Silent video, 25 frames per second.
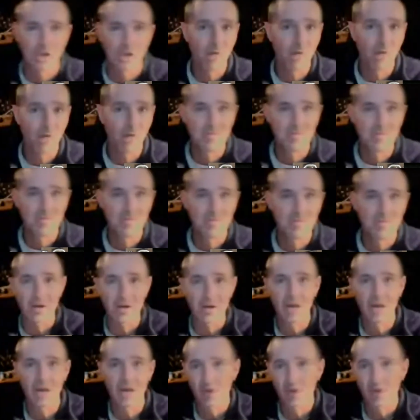of
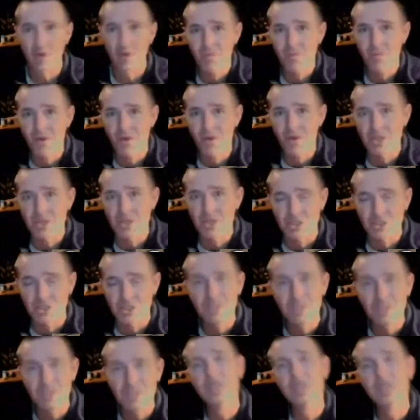America Corporation
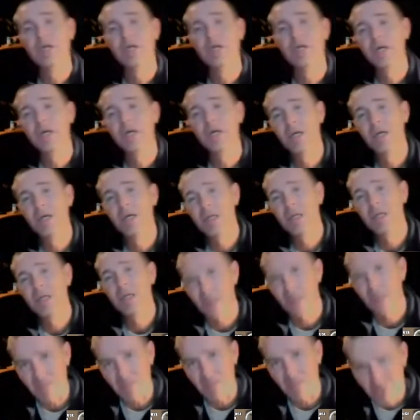can
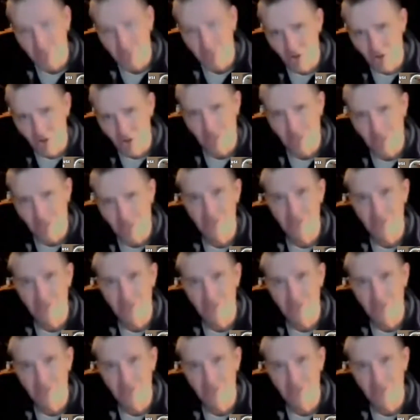be indicted.